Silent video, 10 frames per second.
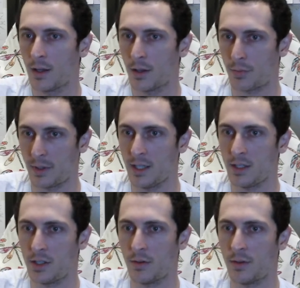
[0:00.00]
3,
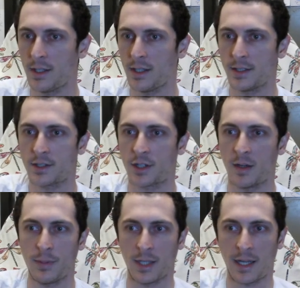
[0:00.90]
unity is
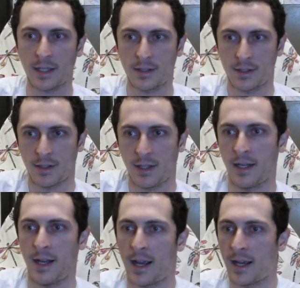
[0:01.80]
complex
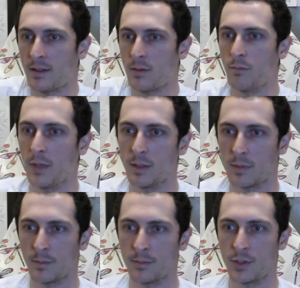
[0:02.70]
and at
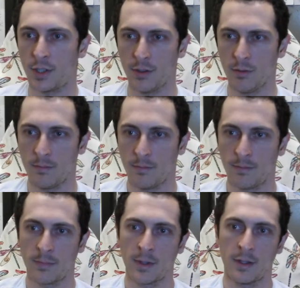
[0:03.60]
minimum 2.
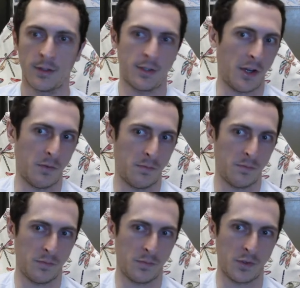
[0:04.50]
So
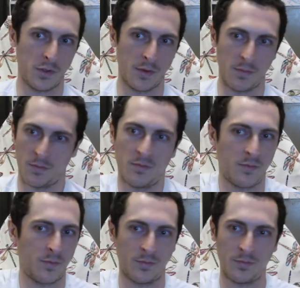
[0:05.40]

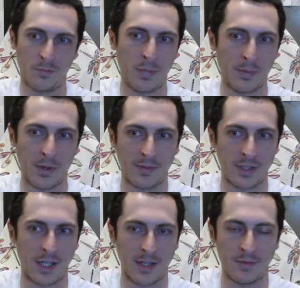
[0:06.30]
people have a
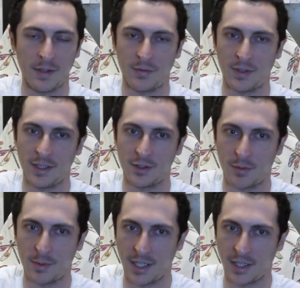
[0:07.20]
lot of different
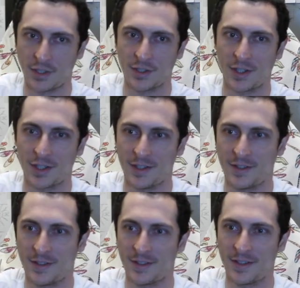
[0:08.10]
interpretations
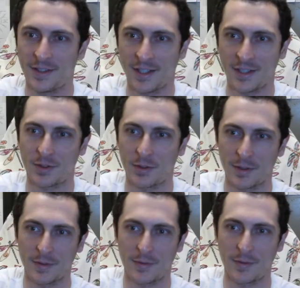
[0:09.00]
on this sort
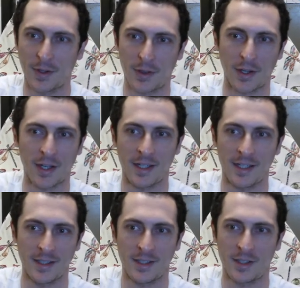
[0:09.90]
of thought,
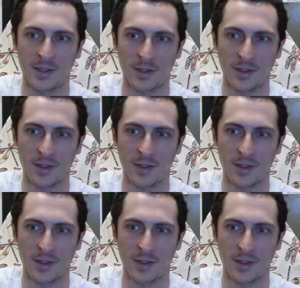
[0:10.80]
and it's